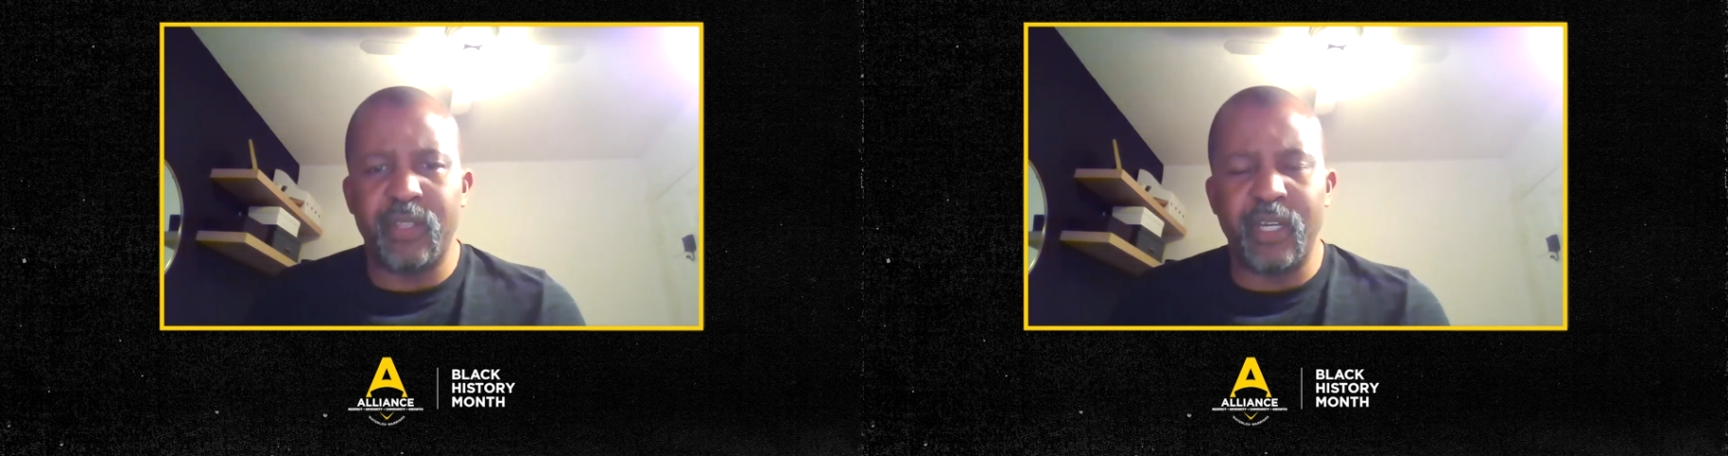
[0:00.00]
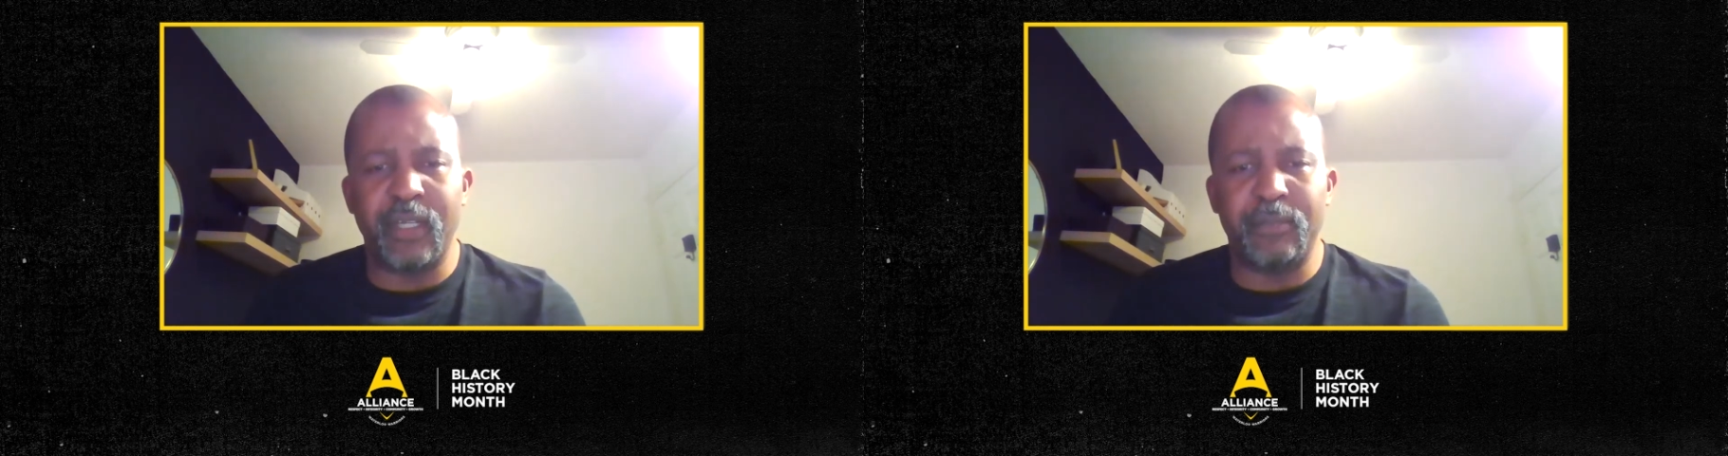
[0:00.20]

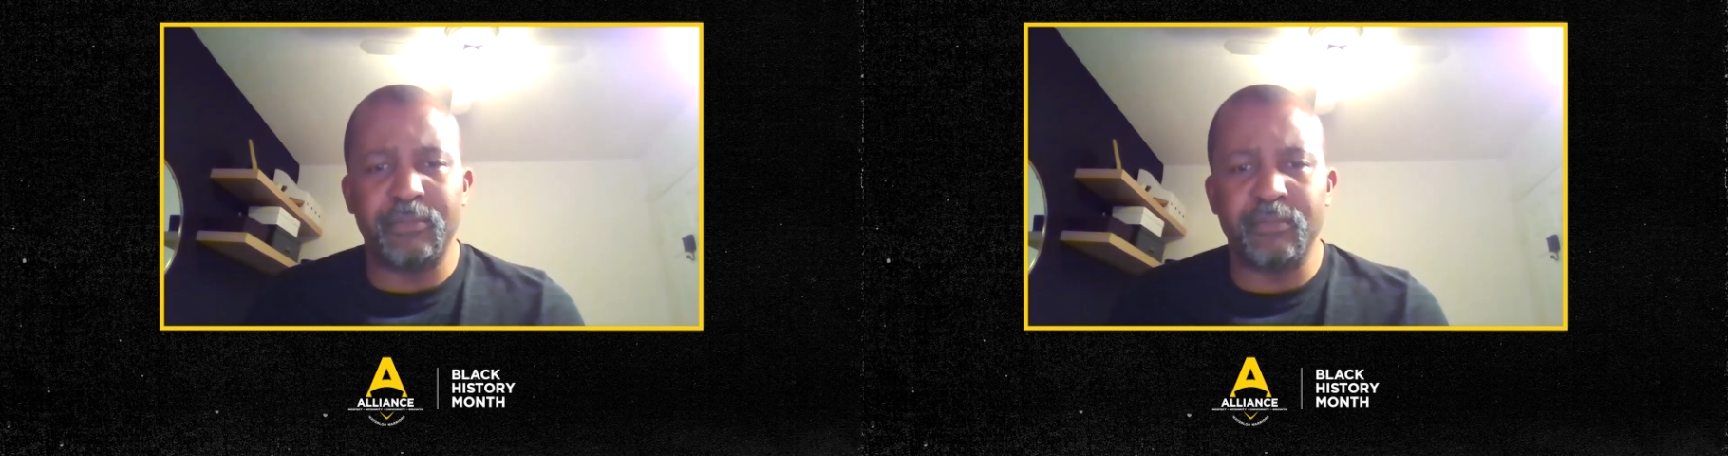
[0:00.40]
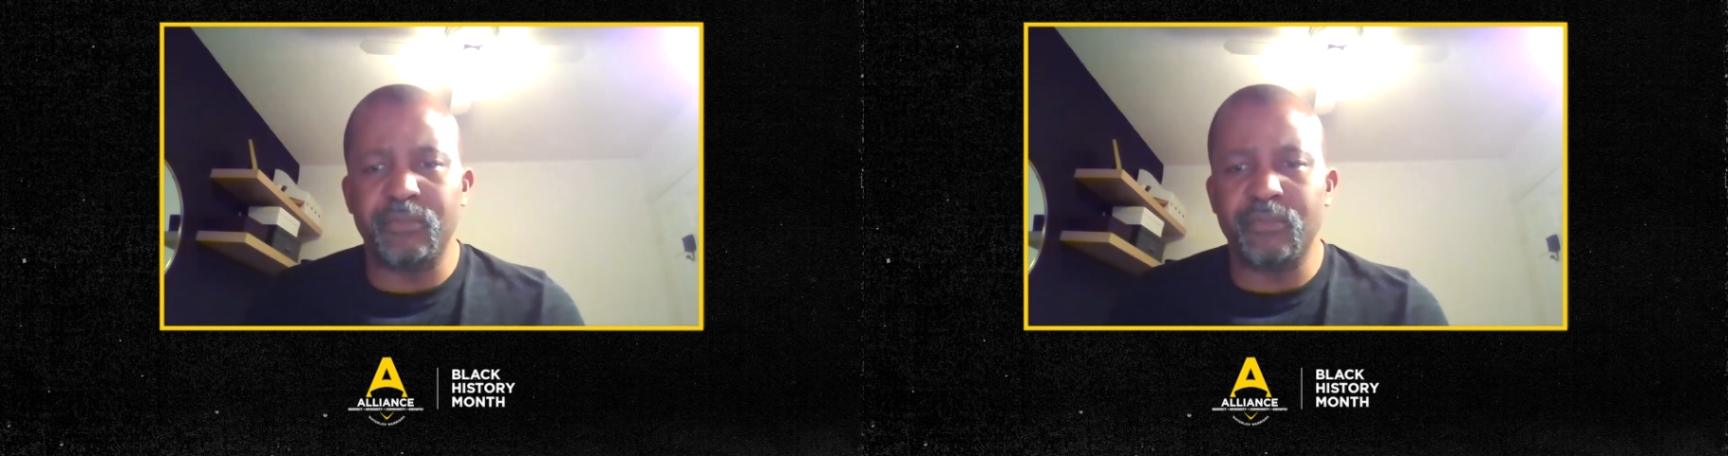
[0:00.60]

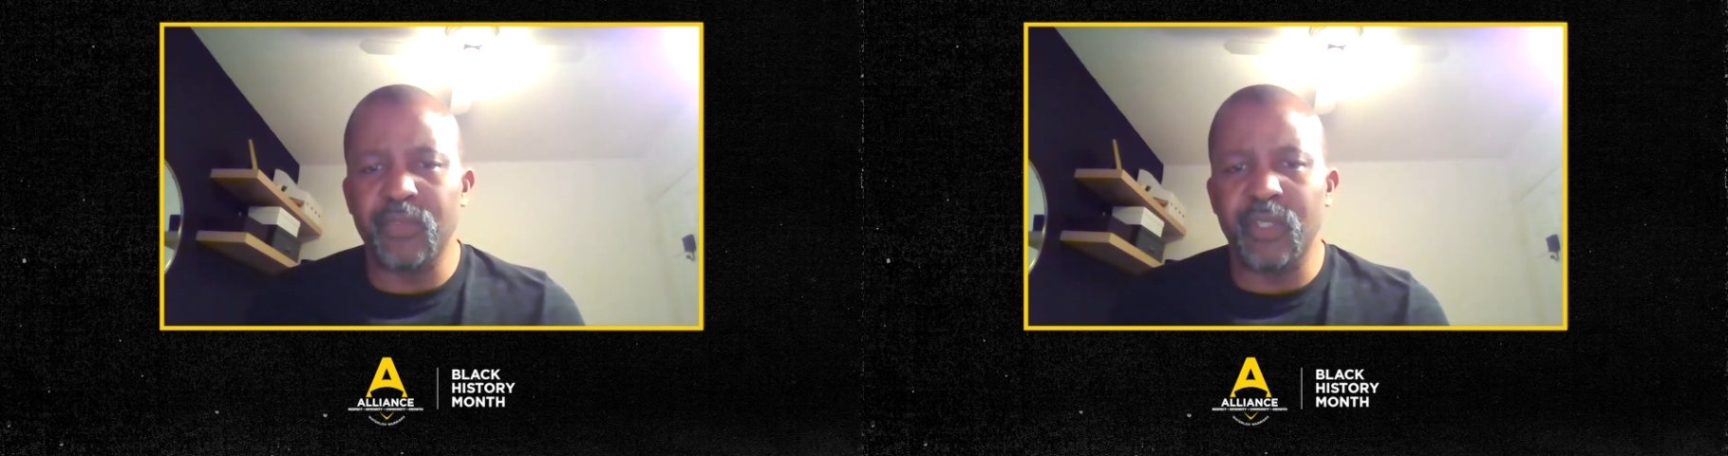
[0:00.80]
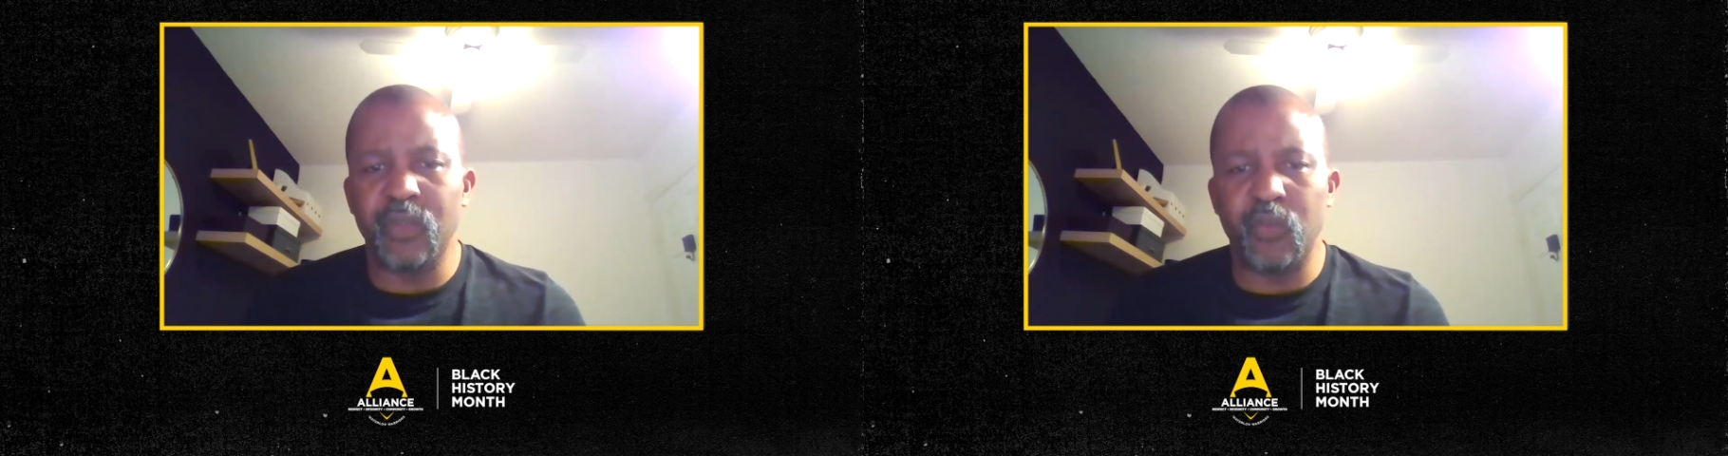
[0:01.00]

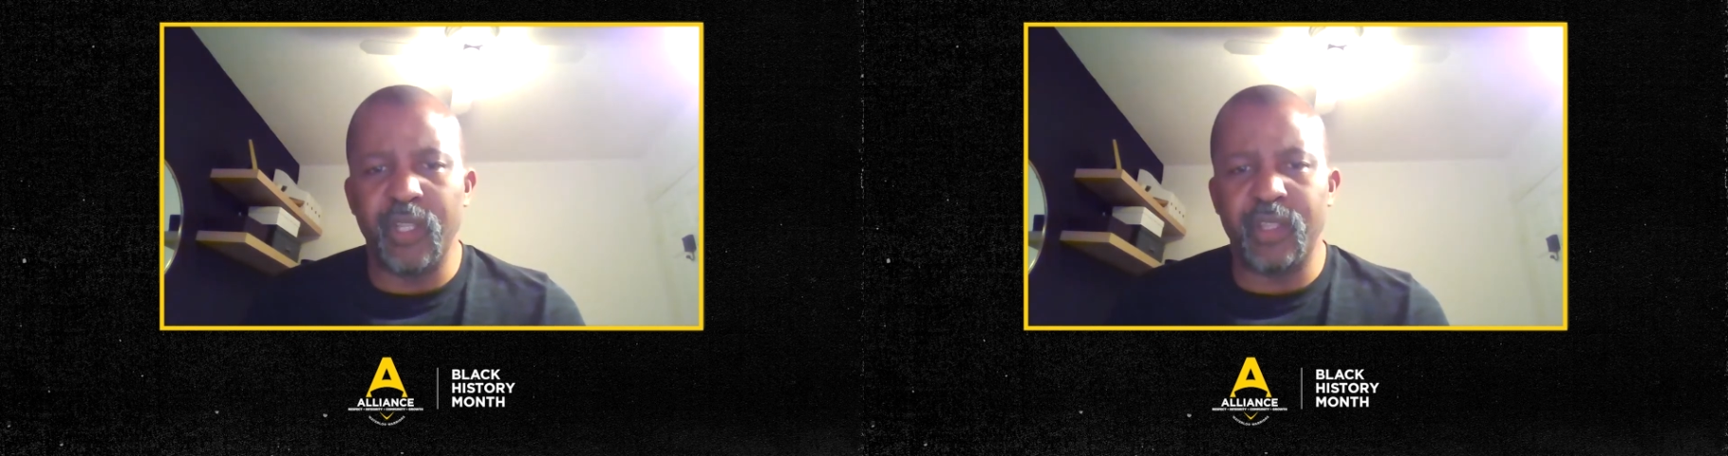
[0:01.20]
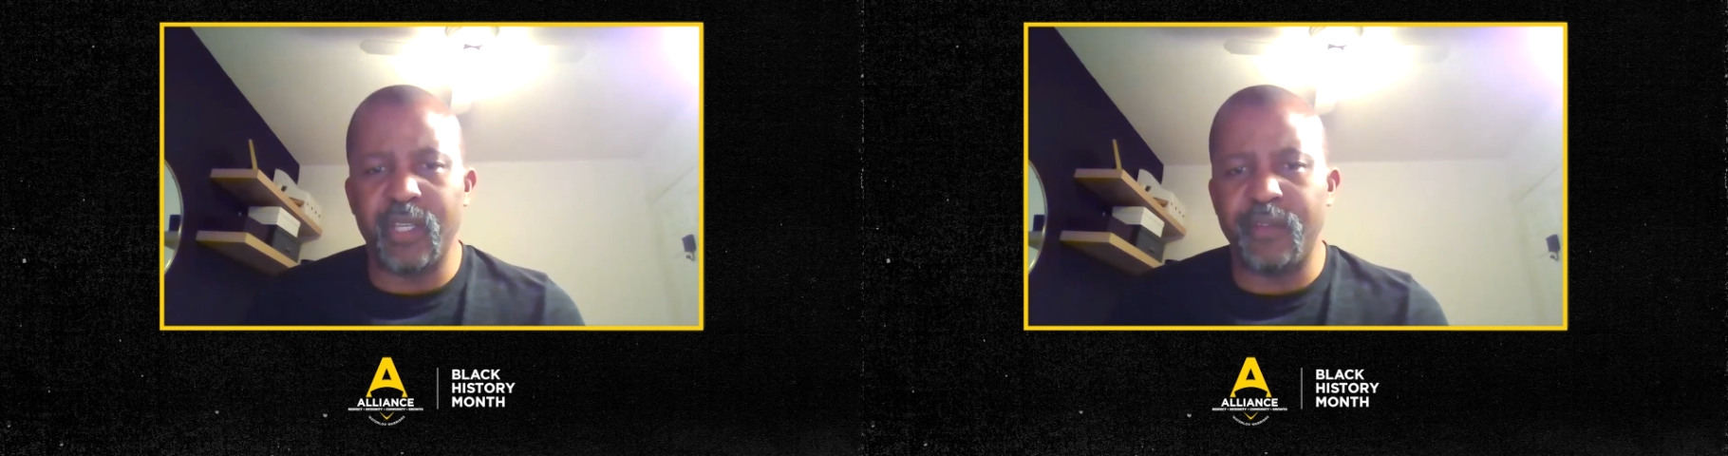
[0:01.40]

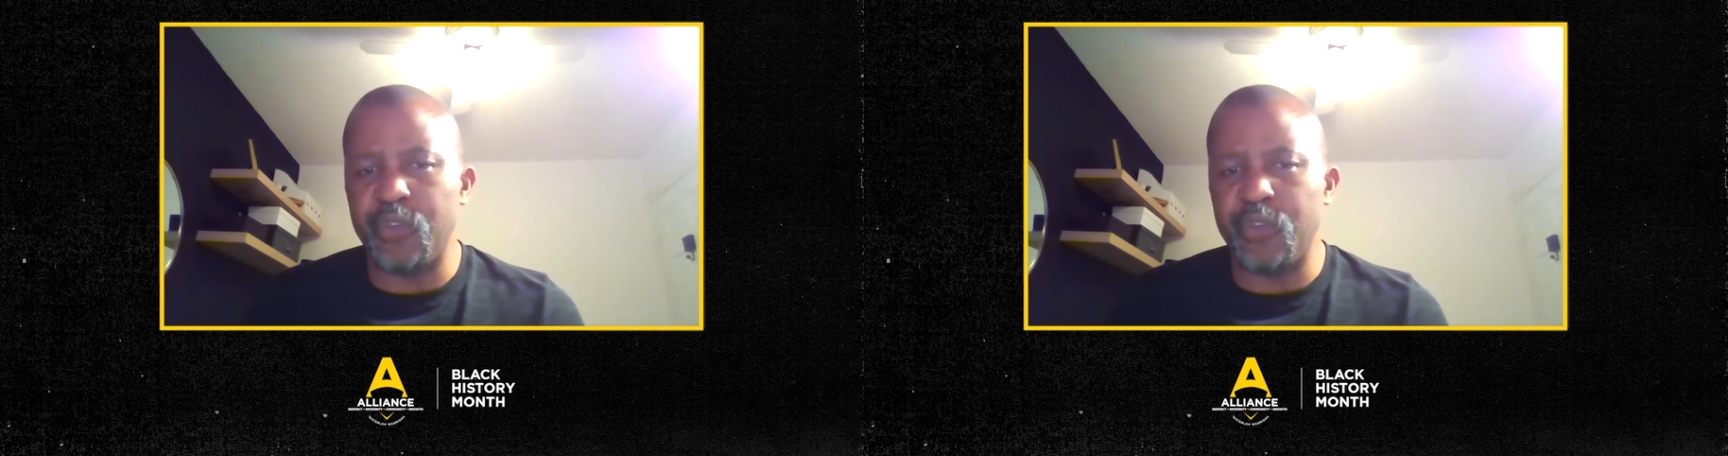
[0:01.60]
a